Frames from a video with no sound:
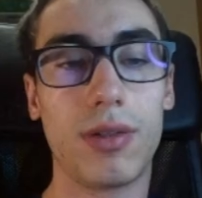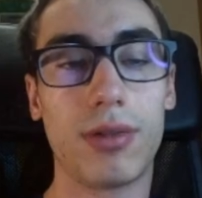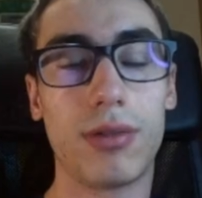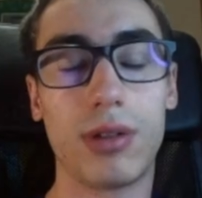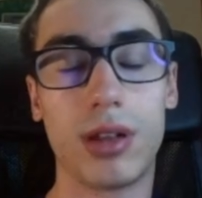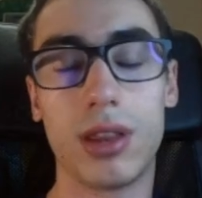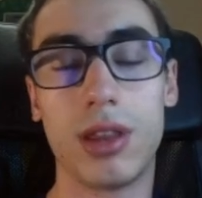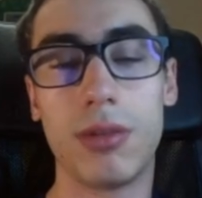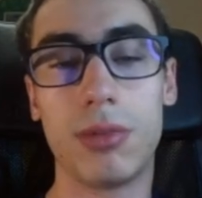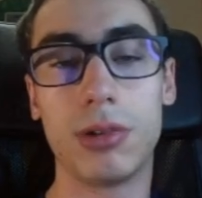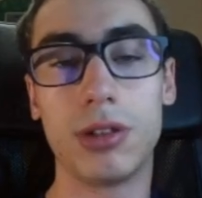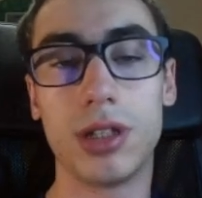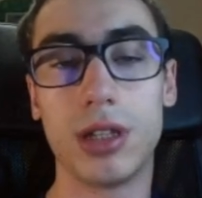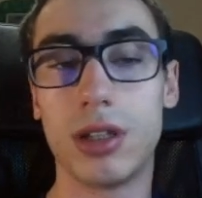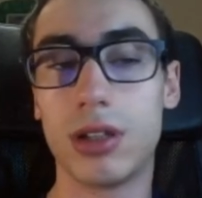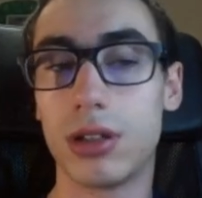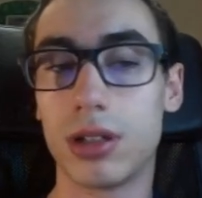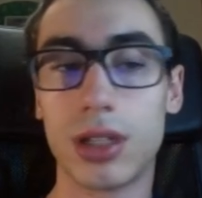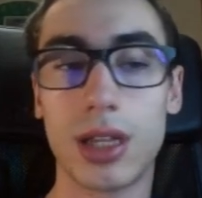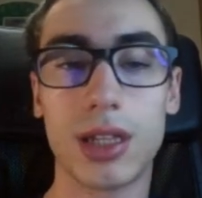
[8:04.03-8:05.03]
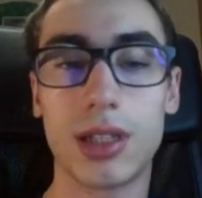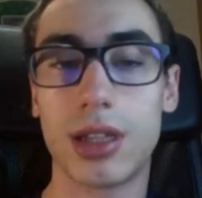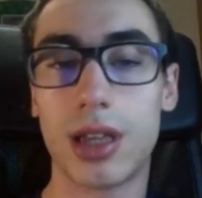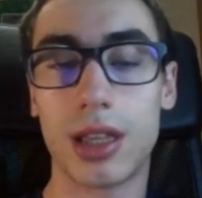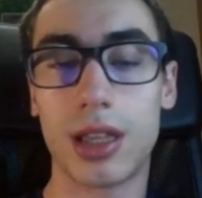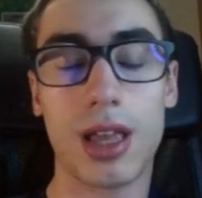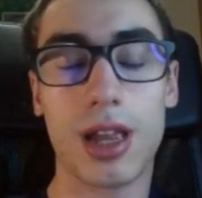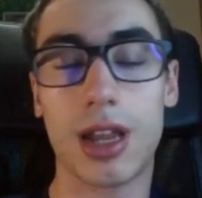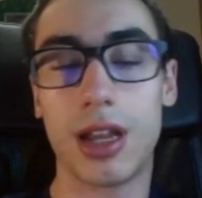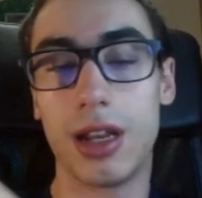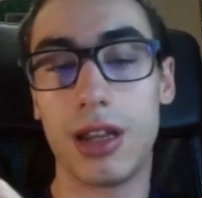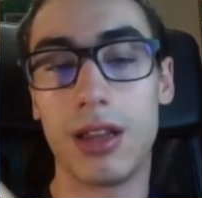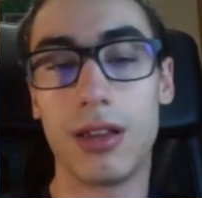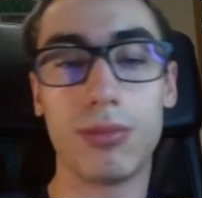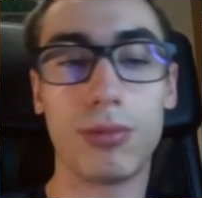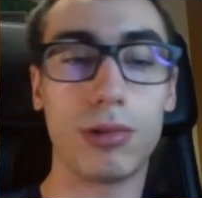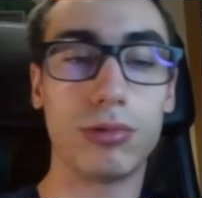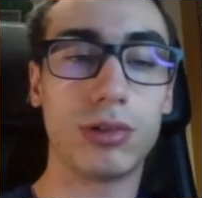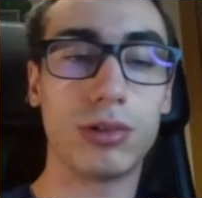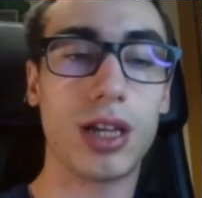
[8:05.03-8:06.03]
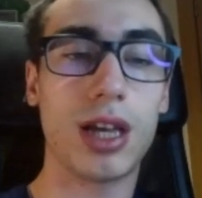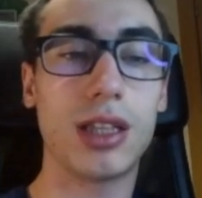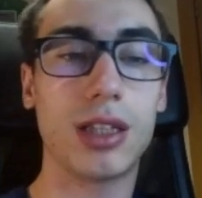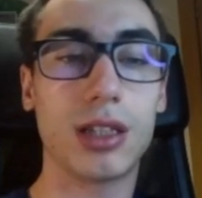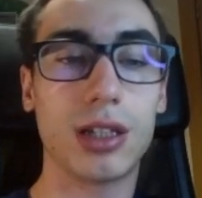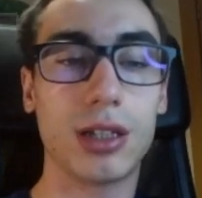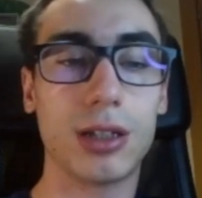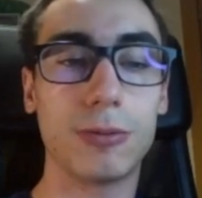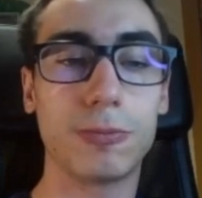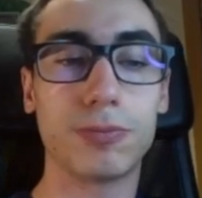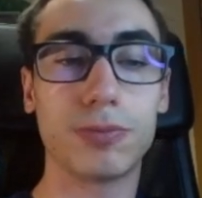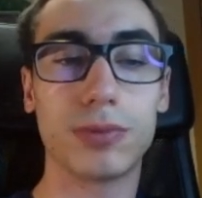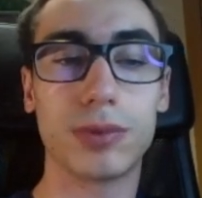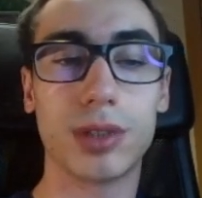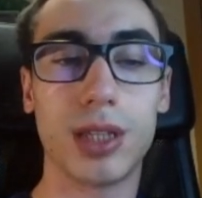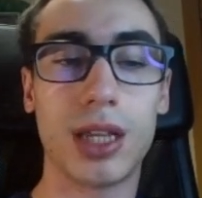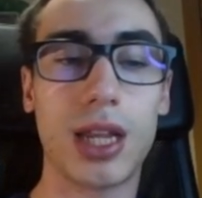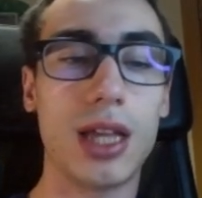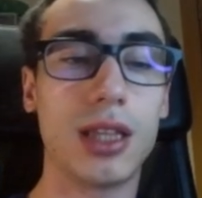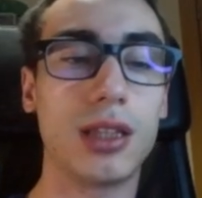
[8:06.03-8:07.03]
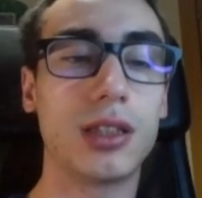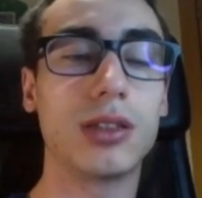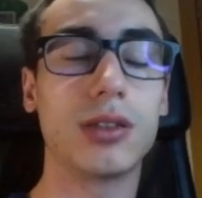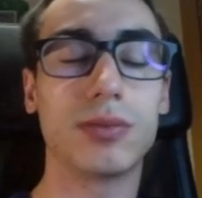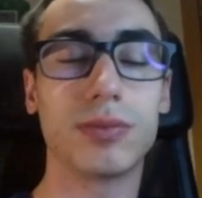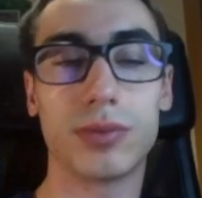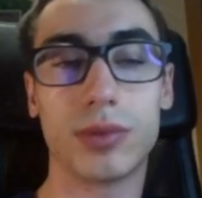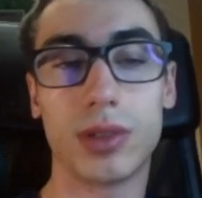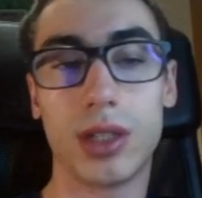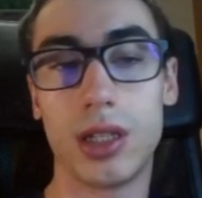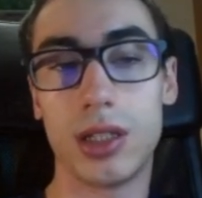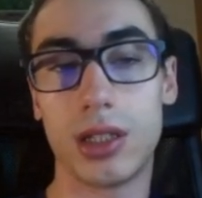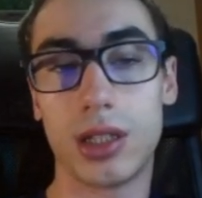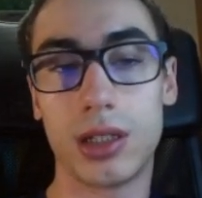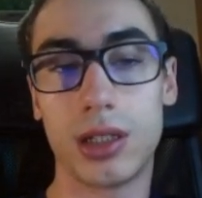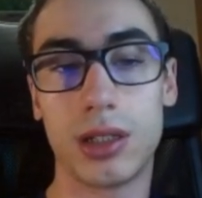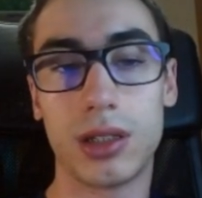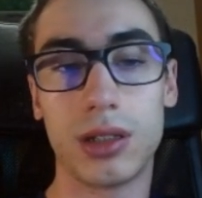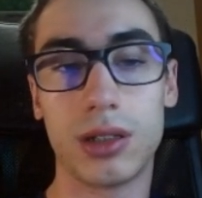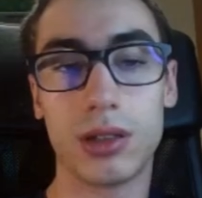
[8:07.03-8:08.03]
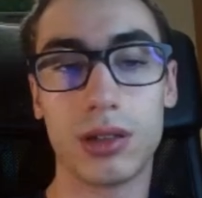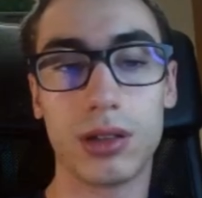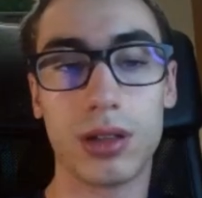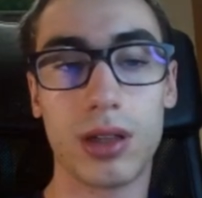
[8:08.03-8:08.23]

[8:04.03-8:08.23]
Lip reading: threat the position, just attacking in both sides, and the knight is